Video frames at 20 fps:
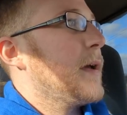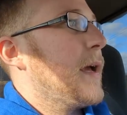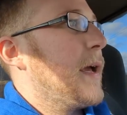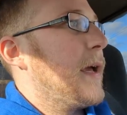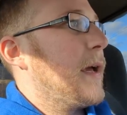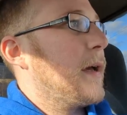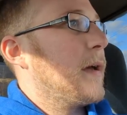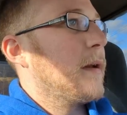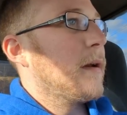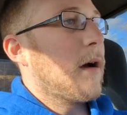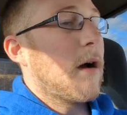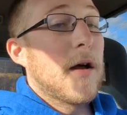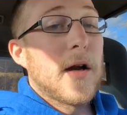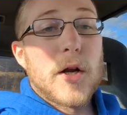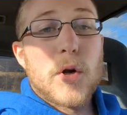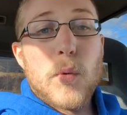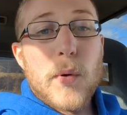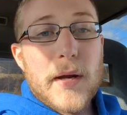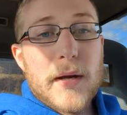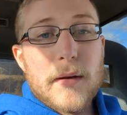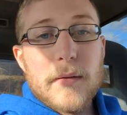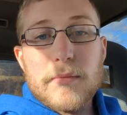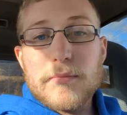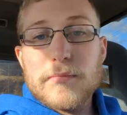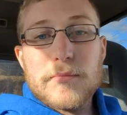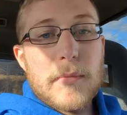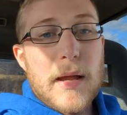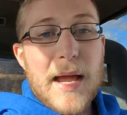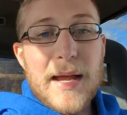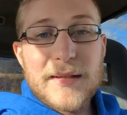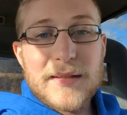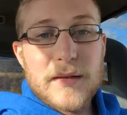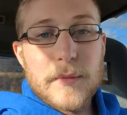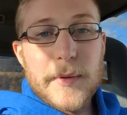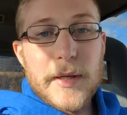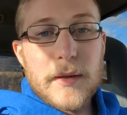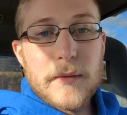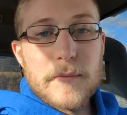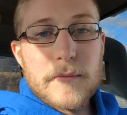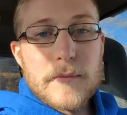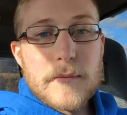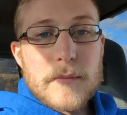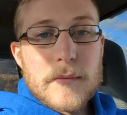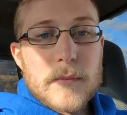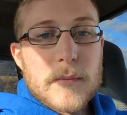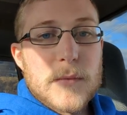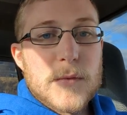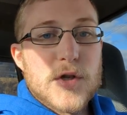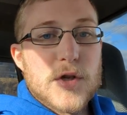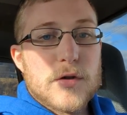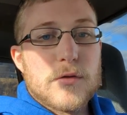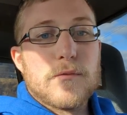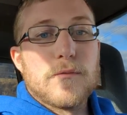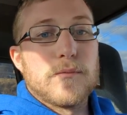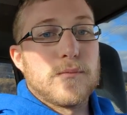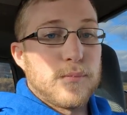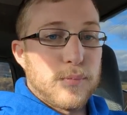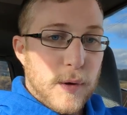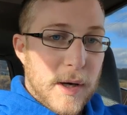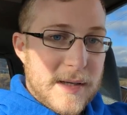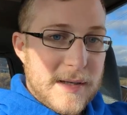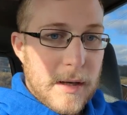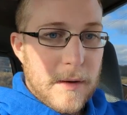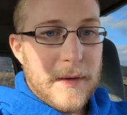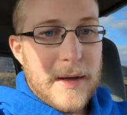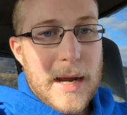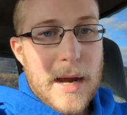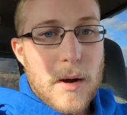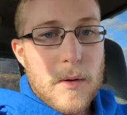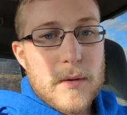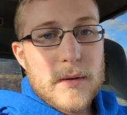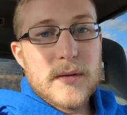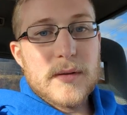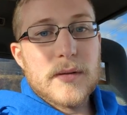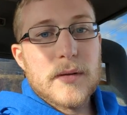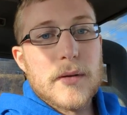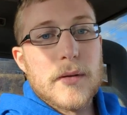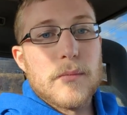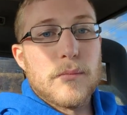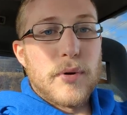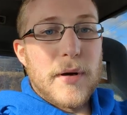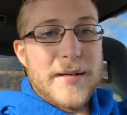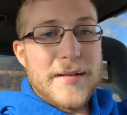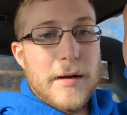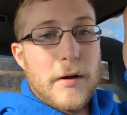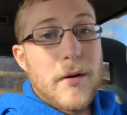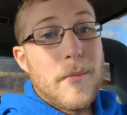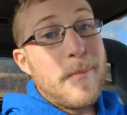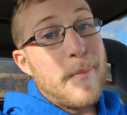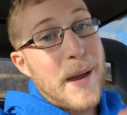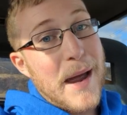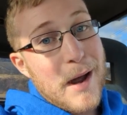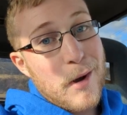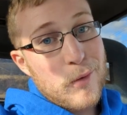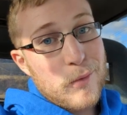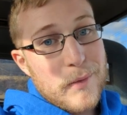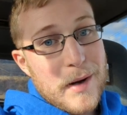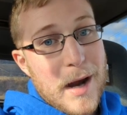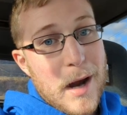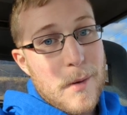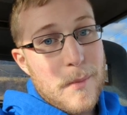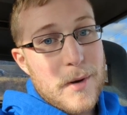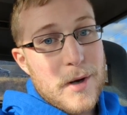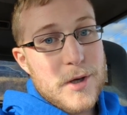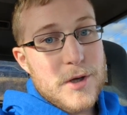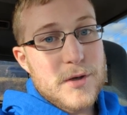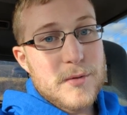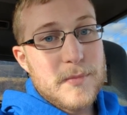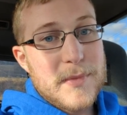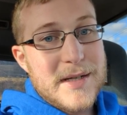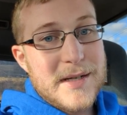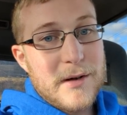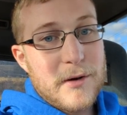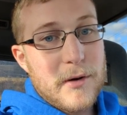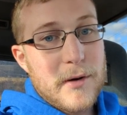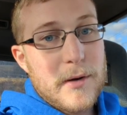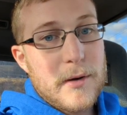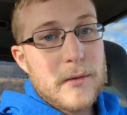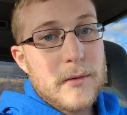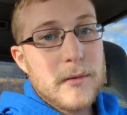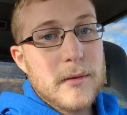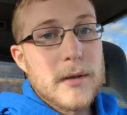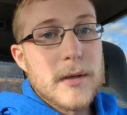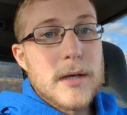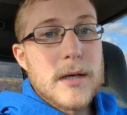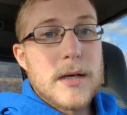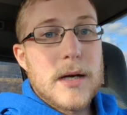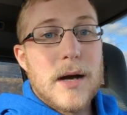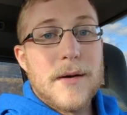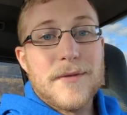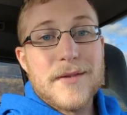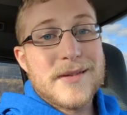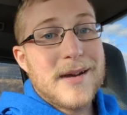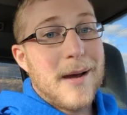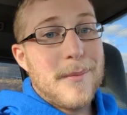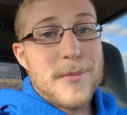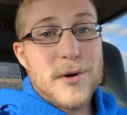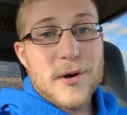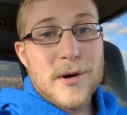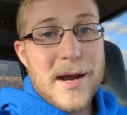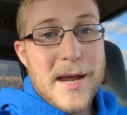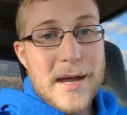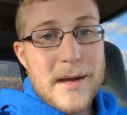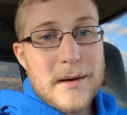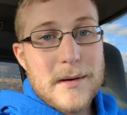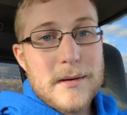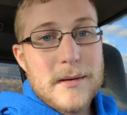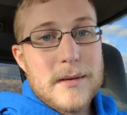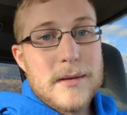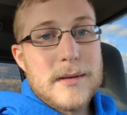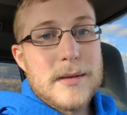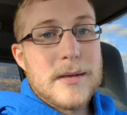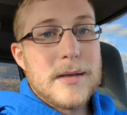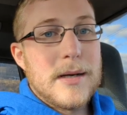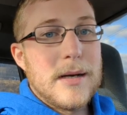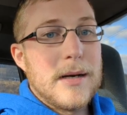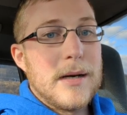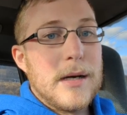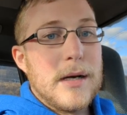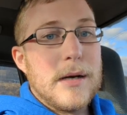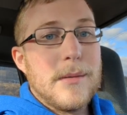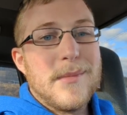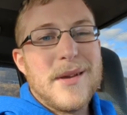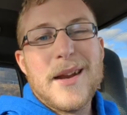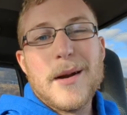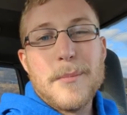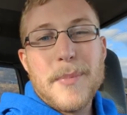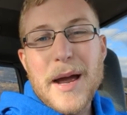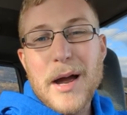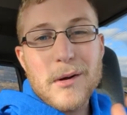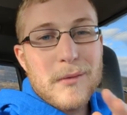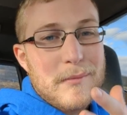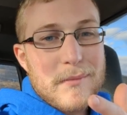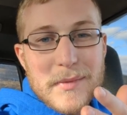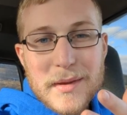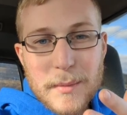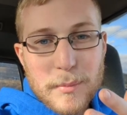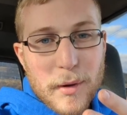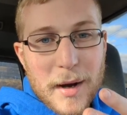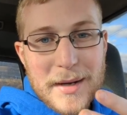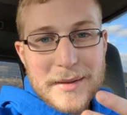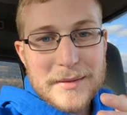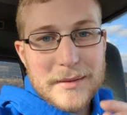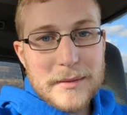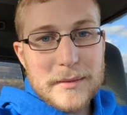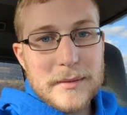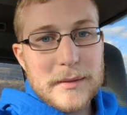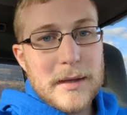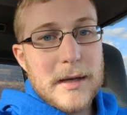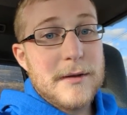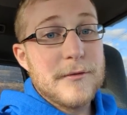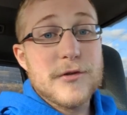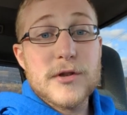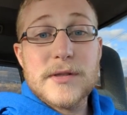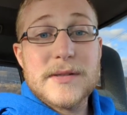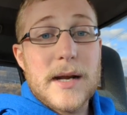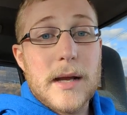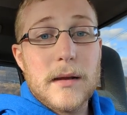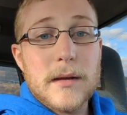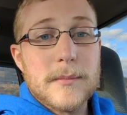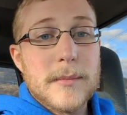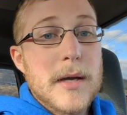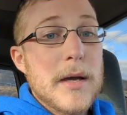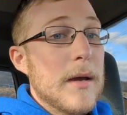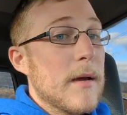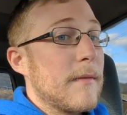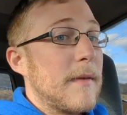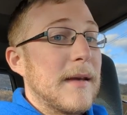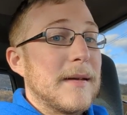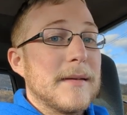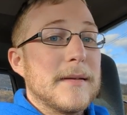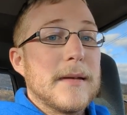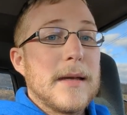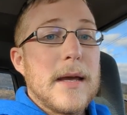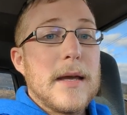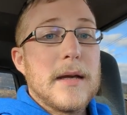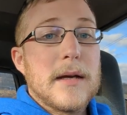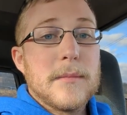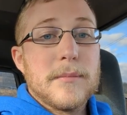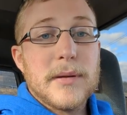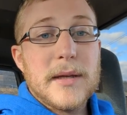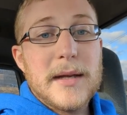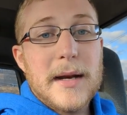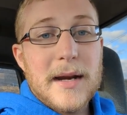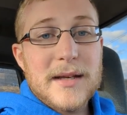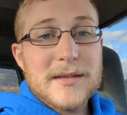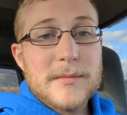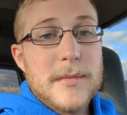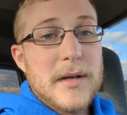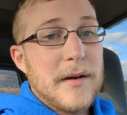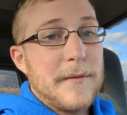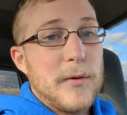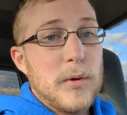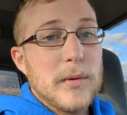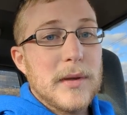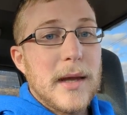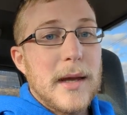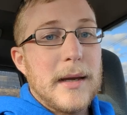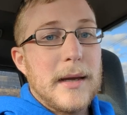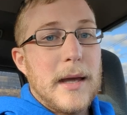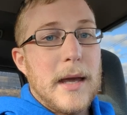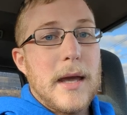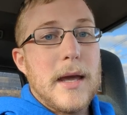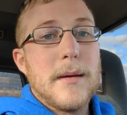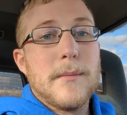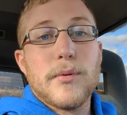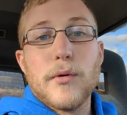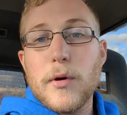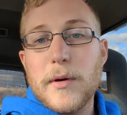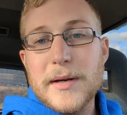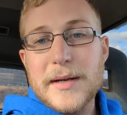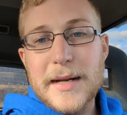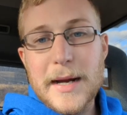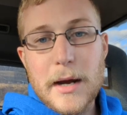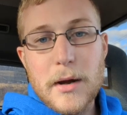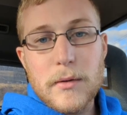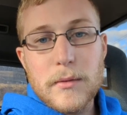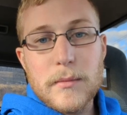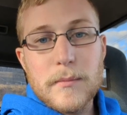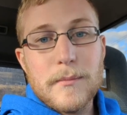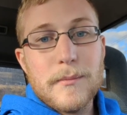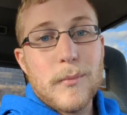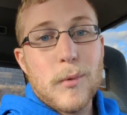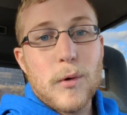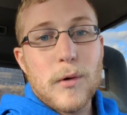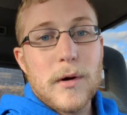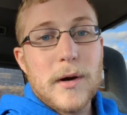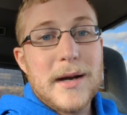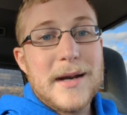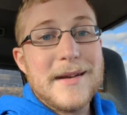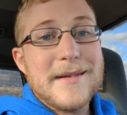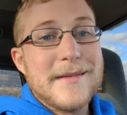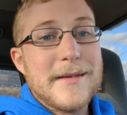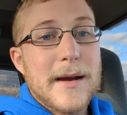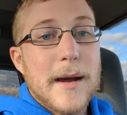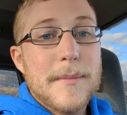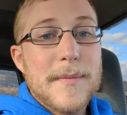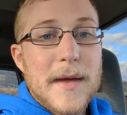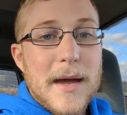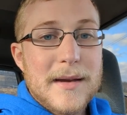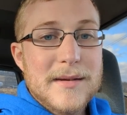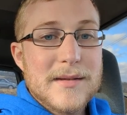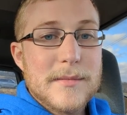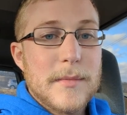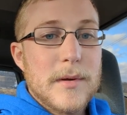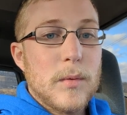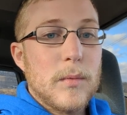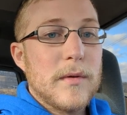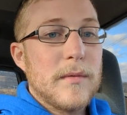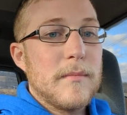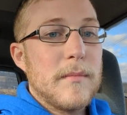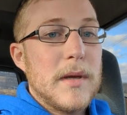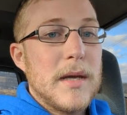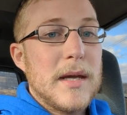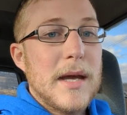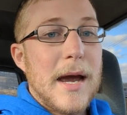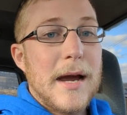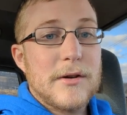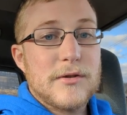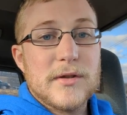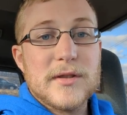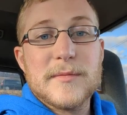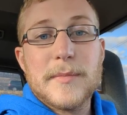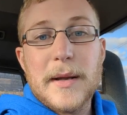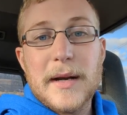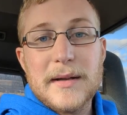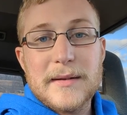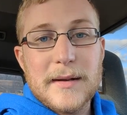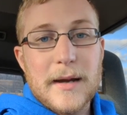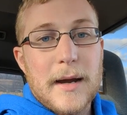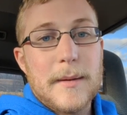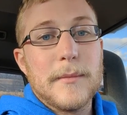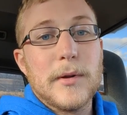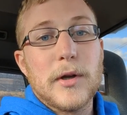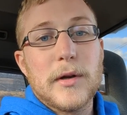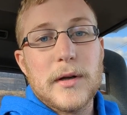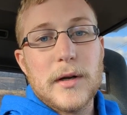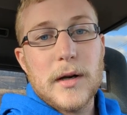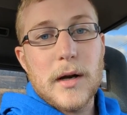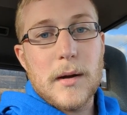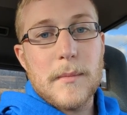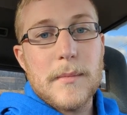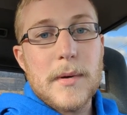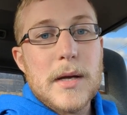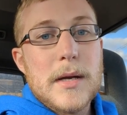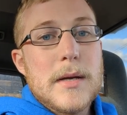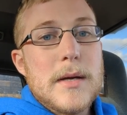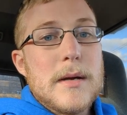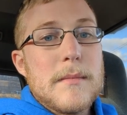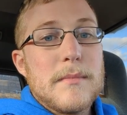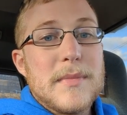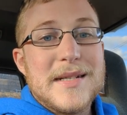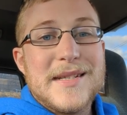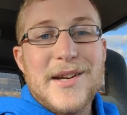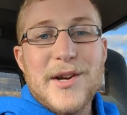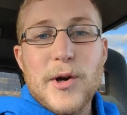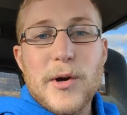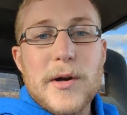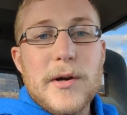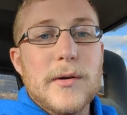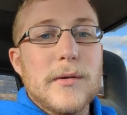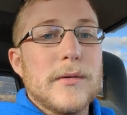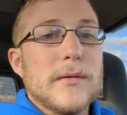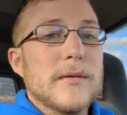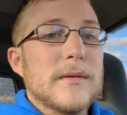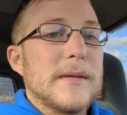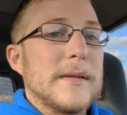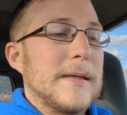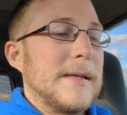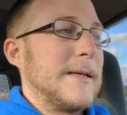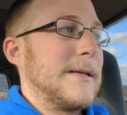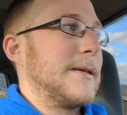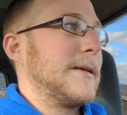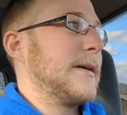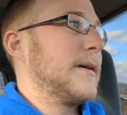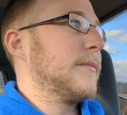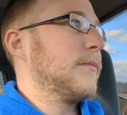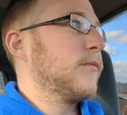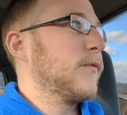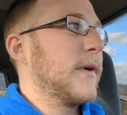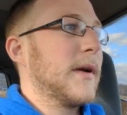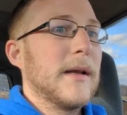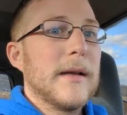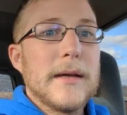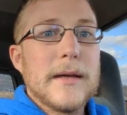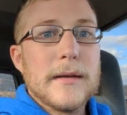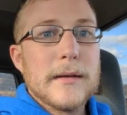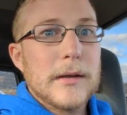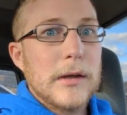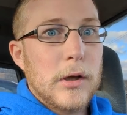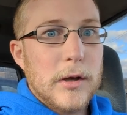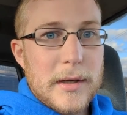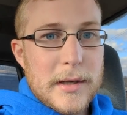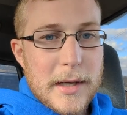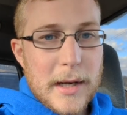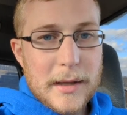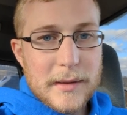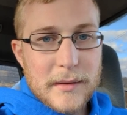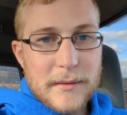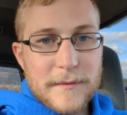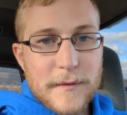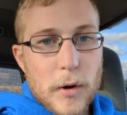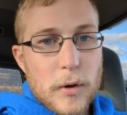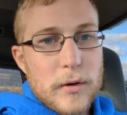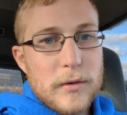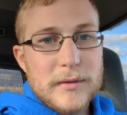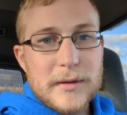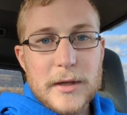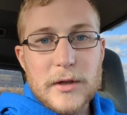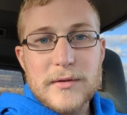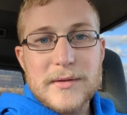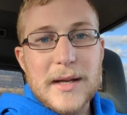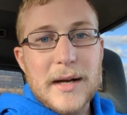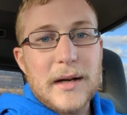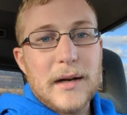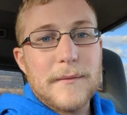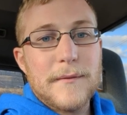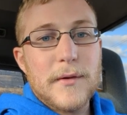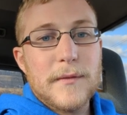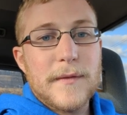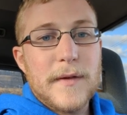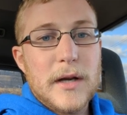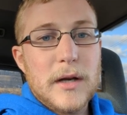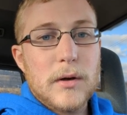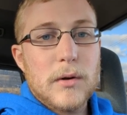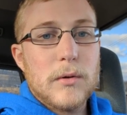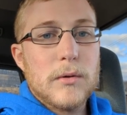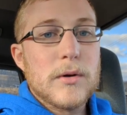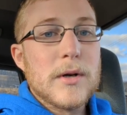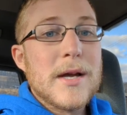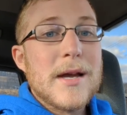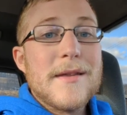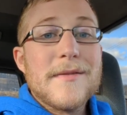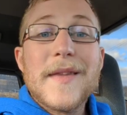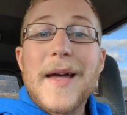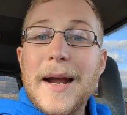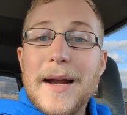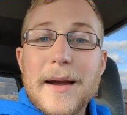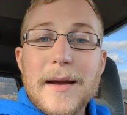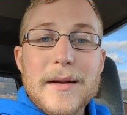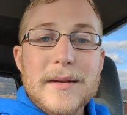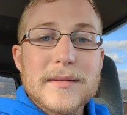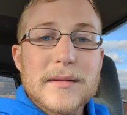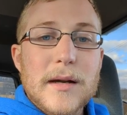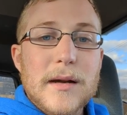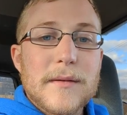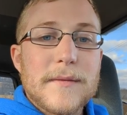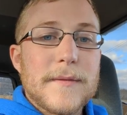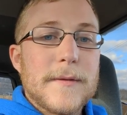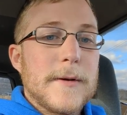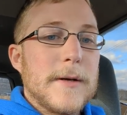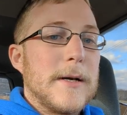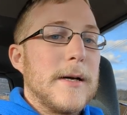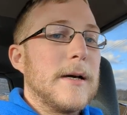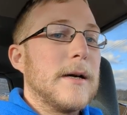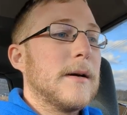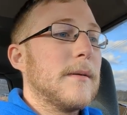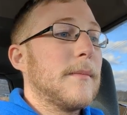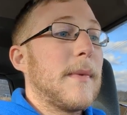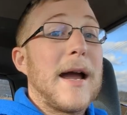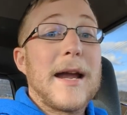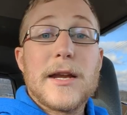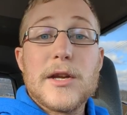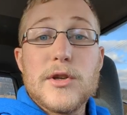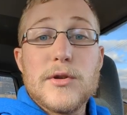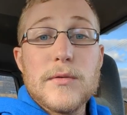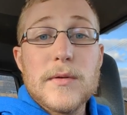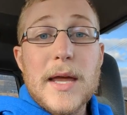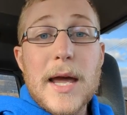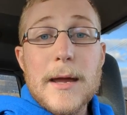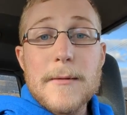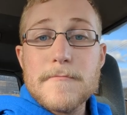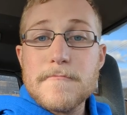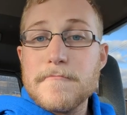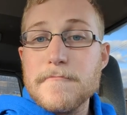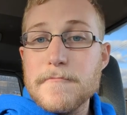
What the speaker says: And on a quick estimate, just break down the hours, break down about how much material off the top of your head, and about the prices, and just tell them this is a complete estimate. If you would like a broken down, more in-depth estimate with me actually spending time looking up materials, really looking at the photos that you're sending of your vehicle, that kind of stuff, I could do that.